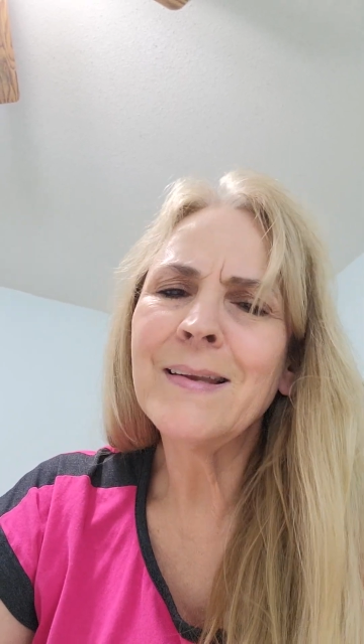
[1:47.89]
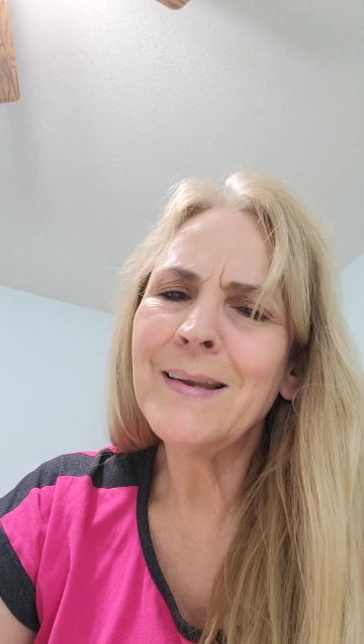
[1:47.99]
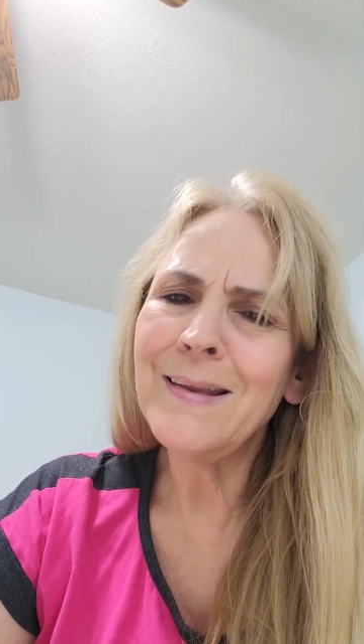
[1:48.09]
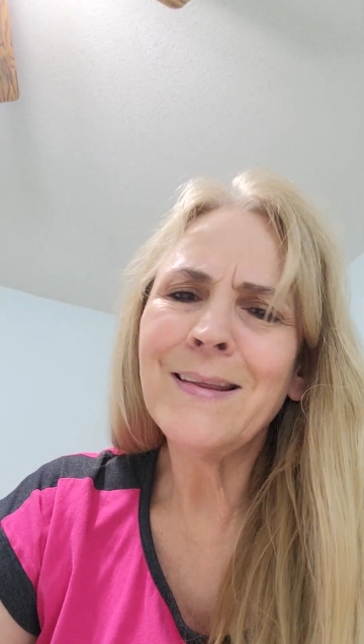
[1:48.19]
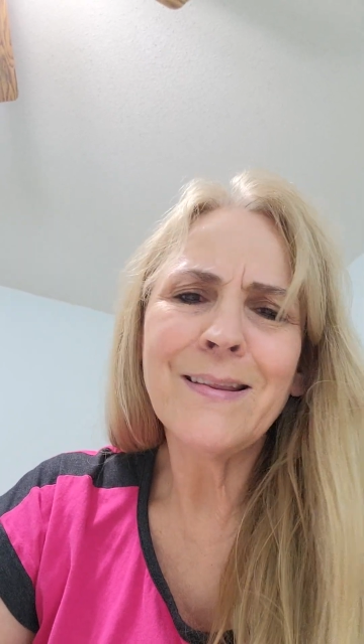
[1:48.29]
and
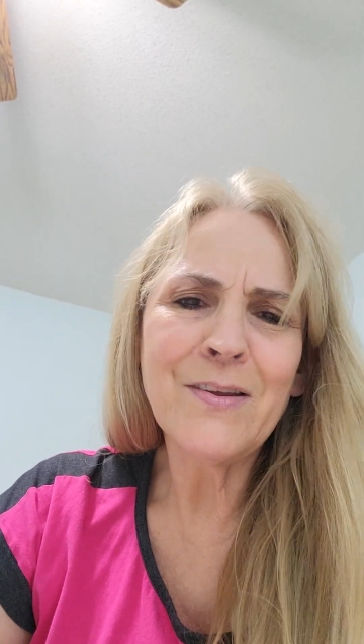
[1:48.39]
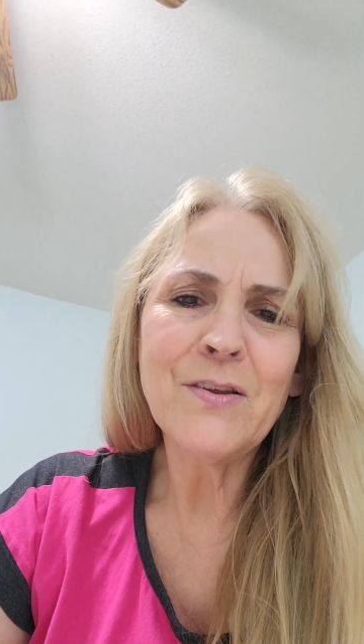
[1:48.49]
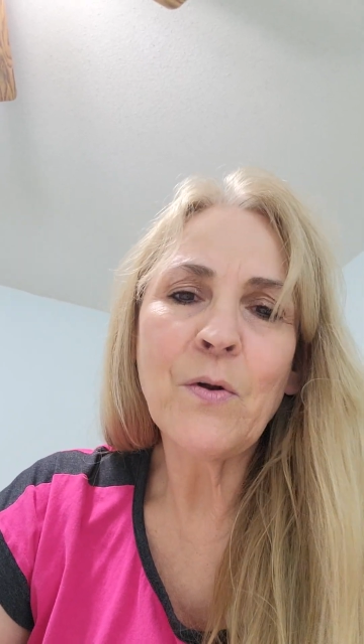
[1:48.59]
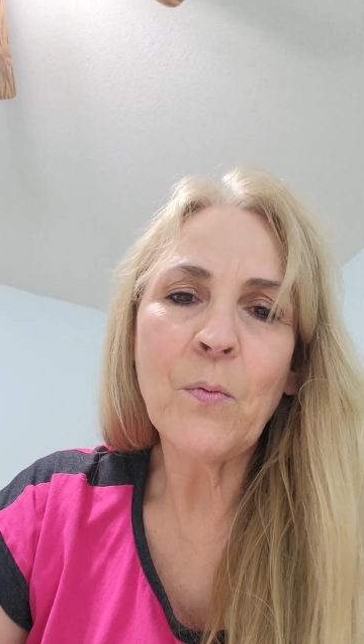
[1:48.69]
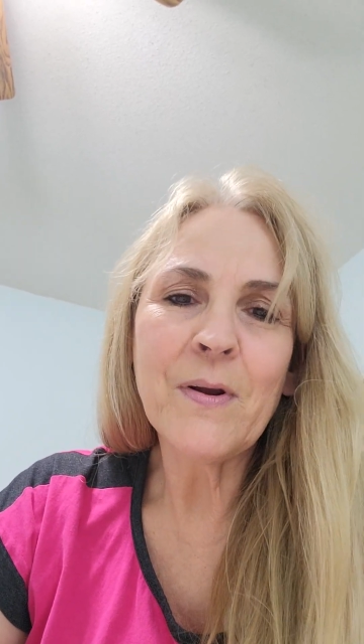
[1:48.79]
anything that
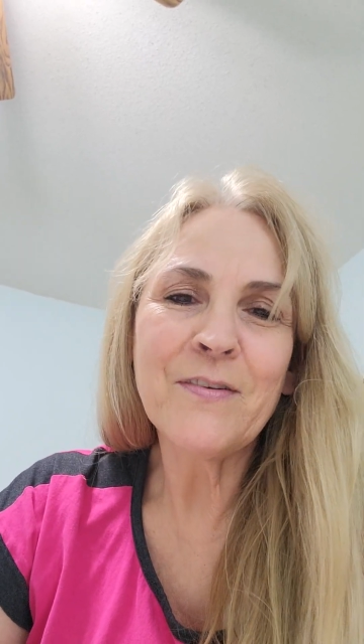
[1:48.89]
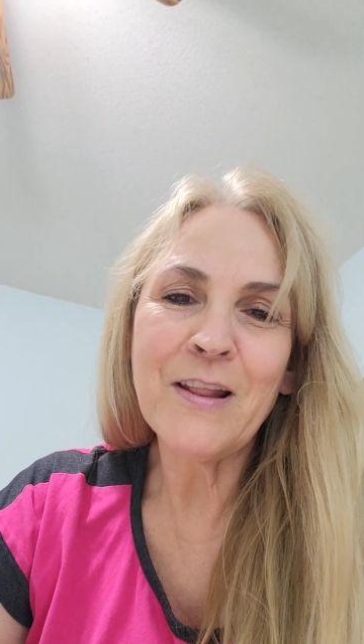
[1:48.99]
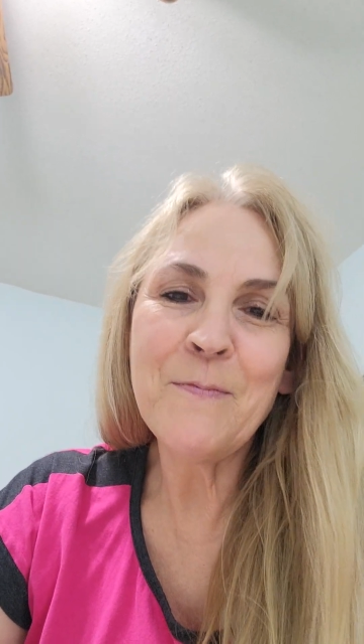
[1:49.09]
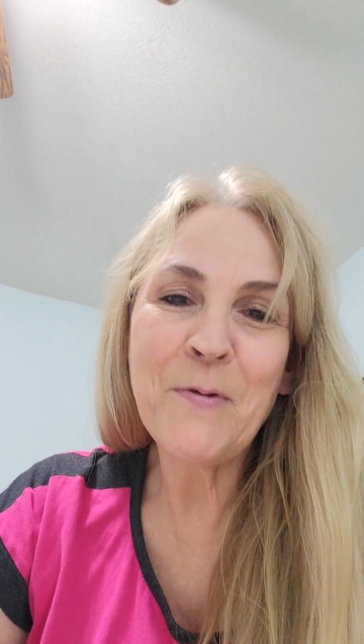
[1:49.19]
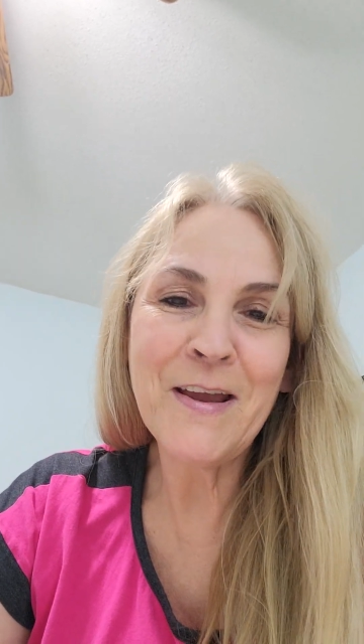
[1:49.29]
you don't want to
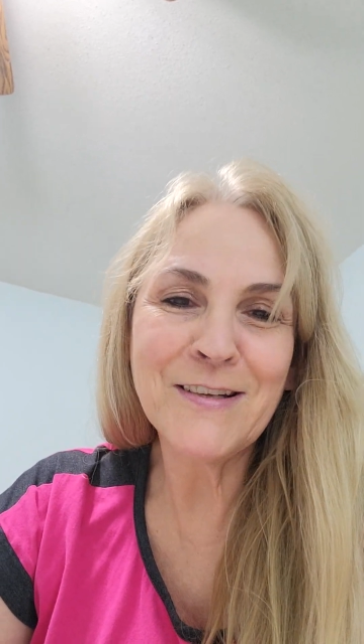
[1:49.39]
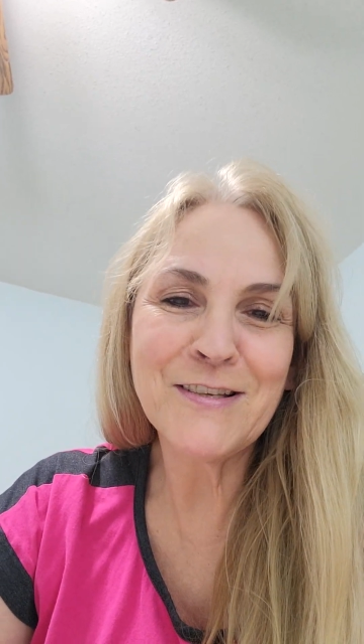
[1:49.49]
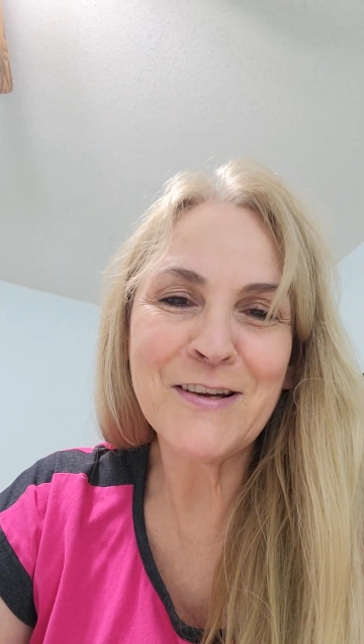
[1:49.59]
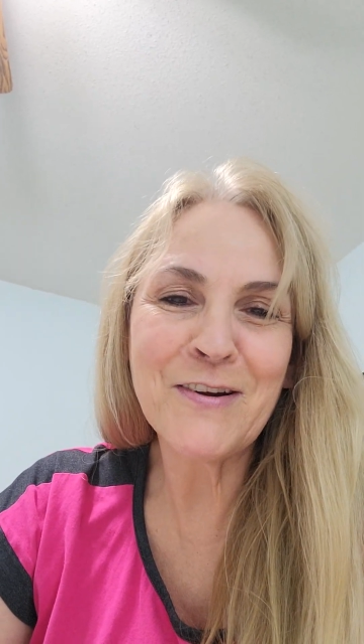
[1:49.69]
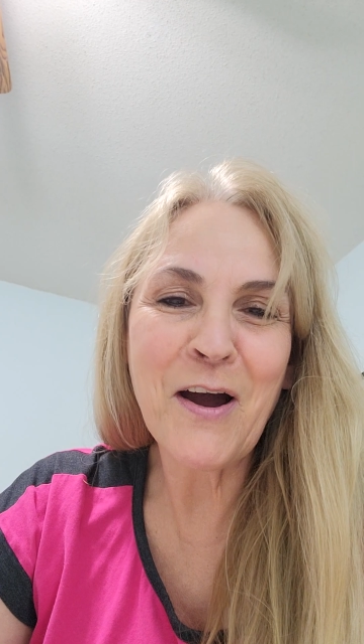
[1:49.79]
really bring
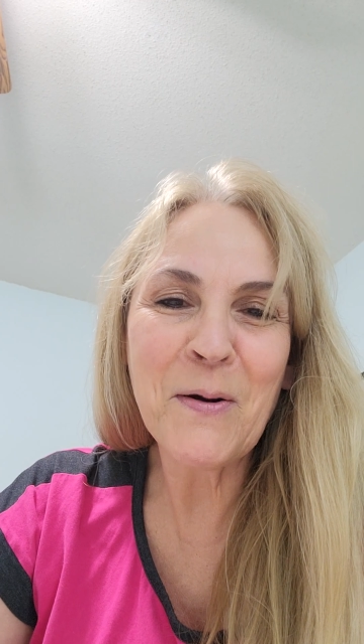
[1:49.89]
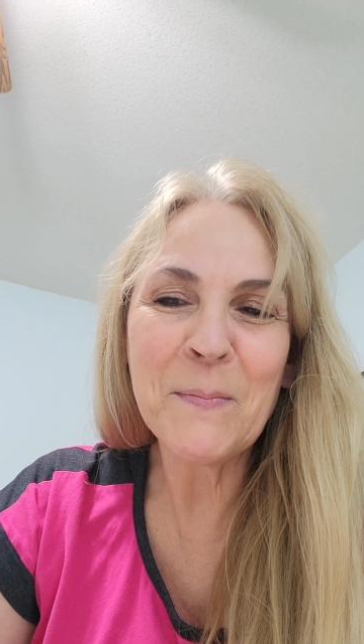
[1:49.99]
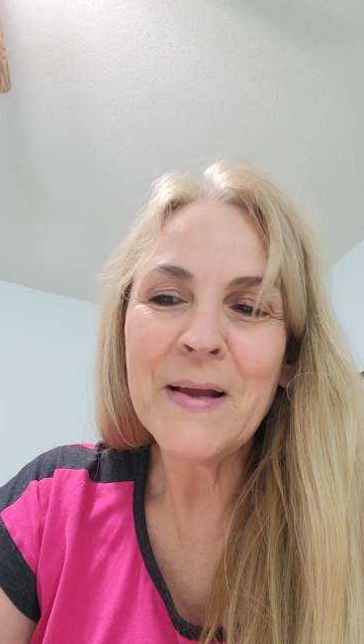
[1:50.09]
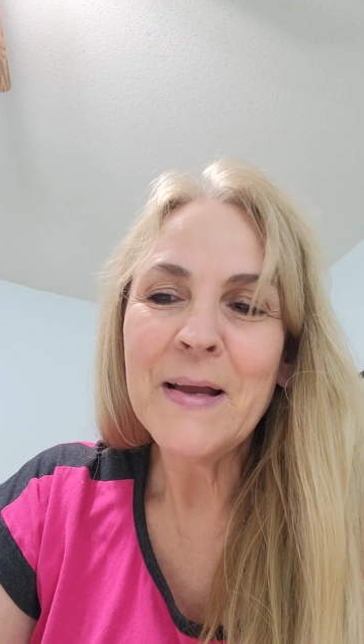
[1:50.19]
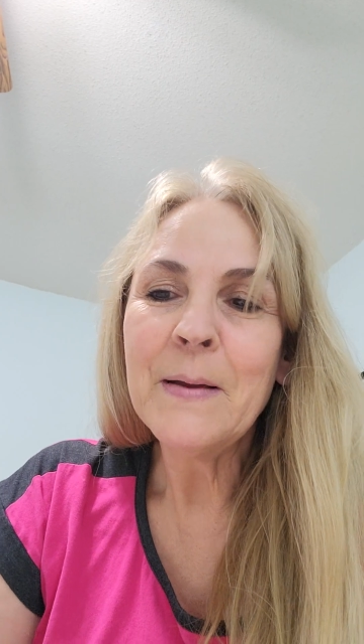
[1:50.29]
into your home.